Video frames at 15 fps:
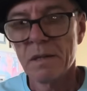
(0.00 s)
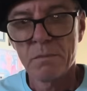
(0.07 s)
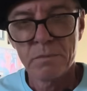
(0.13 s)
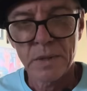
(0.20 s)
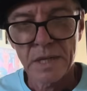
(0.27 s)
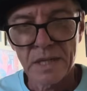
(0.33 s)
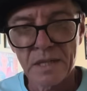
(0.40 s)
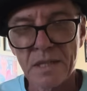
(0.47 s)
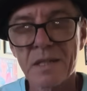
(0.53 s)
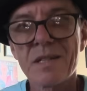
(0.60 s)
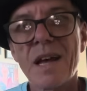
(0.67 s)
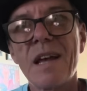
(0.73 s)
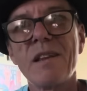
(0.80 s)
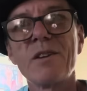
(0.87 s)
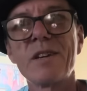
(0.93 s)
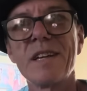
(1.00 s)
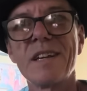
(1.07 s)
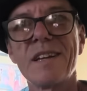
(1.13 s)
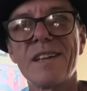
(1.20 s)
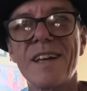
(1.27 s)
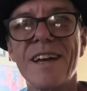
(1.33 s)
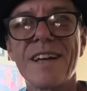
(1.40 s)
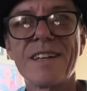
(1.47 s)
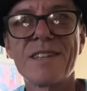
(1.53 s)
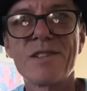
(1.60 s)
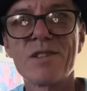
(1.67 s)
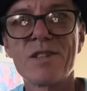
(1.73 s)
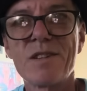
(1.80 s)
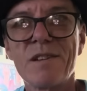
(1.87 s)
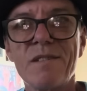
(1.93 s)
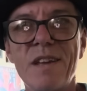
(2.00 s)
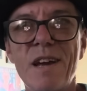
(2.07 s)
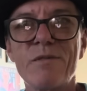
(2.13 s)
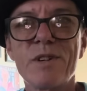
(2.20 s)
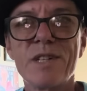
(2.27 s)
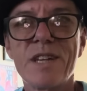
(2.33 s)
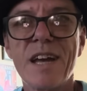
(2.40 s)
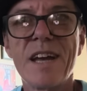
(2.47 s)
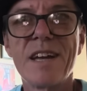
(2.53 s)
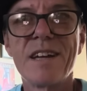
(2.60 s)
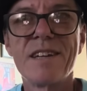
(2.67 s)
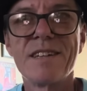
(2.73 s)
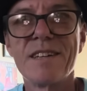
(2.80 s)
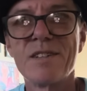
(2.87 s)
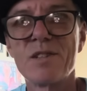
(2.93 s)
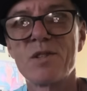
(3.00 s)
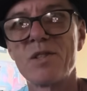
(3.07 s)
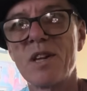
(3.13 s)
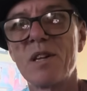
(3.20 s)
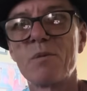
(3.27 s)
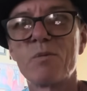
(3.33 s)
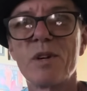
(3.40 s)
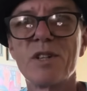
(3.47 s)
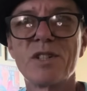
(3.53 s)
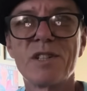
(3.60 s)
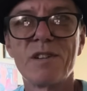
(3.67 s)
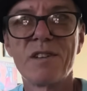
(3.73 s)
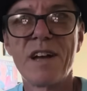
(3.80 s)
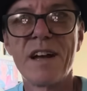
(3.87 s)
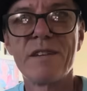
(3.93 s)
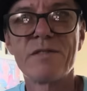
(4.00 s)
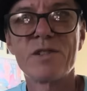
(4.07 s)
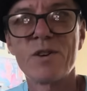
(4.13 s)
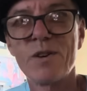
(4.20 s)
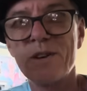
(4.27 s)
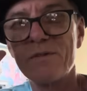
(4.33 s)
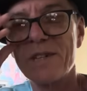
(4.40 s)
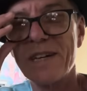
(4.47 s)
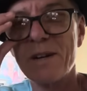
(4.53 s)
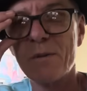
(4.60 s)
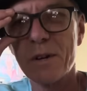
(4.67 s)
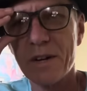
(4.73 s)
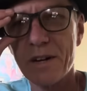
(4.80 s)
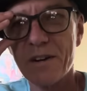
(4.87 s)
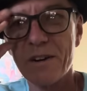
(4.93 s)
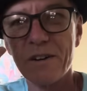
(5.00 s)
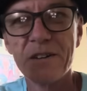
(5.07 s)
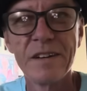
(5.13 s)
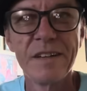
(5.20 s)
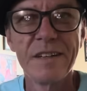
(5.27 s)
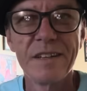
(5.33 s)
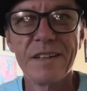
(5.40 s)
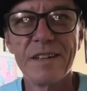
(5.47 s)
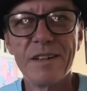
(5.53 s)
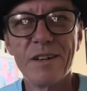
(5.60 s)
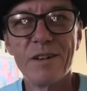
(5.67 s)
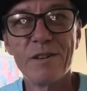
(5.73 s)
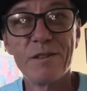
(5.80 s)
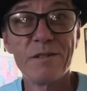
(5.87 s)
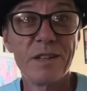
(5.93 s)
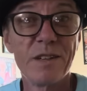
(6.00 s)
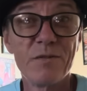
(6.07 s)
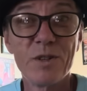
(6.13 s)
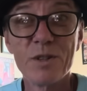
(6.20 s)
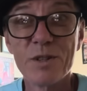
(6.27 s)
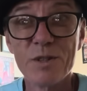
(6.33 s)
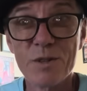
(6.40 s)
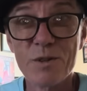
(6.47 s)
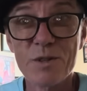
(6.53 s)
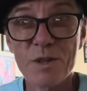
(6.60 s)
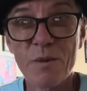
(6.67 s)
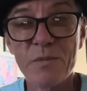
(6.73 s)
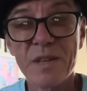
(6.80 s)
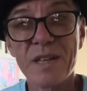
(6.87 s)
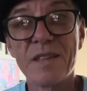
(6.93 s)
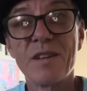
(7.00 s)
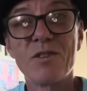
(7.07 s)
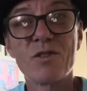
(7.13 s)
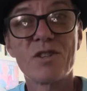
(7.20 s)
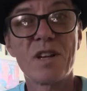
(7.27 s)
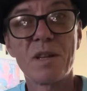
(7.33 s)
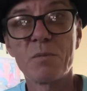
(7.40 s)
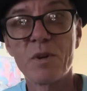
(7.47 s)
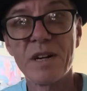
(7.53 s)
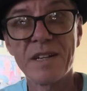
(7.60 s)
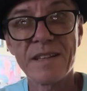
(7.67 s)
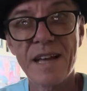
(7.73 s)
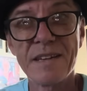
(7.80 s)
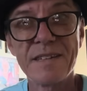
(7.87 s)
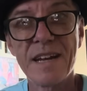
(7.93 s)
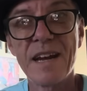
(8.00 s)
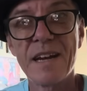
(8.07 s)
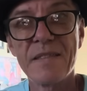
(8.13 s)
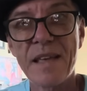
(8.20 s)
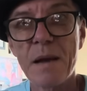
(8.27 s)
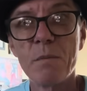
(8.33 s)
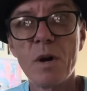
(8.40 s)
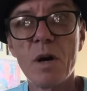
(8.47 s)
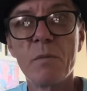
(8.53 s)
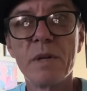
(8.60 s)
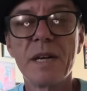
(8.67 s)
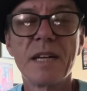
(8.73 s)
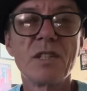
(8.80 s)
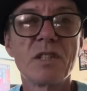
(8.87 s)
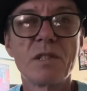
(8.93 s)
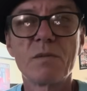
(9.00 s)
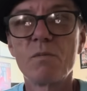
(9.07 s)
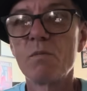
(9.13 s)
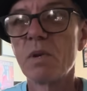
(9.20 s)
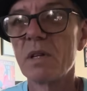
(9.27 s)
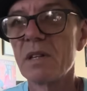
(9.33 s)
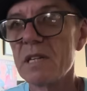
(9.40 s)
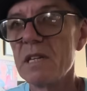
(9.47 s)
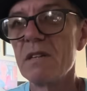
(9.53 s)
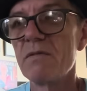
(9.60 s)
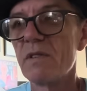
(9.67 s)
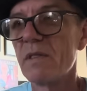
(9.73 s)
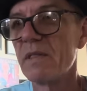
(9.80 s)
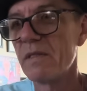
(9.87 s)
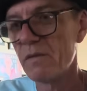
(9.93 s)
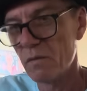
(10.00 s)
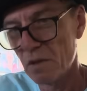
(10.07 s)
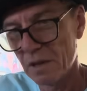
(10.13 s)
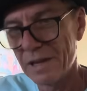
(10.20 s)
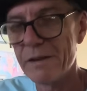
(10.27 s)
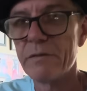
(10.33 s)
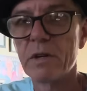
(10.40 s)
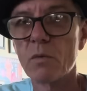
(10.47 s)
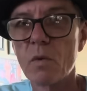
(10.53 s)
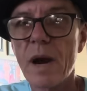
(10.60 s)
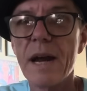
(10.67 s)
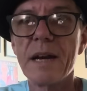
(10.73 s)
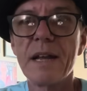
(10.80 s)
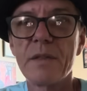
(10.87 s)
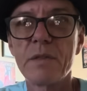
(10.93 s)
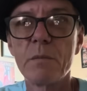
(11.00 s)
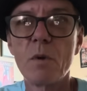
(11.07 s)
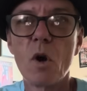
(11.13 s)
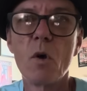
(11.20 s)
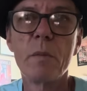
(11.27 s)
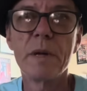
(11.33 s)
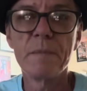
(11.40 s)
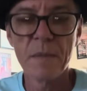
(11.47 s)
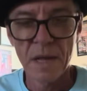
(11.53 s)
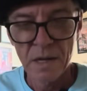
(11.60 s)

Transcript: But because I look at it like every day is a celebration of life. So every day we're here, if you can do something, then you're celebrating that day and that moment. I just believe in living right at the moment.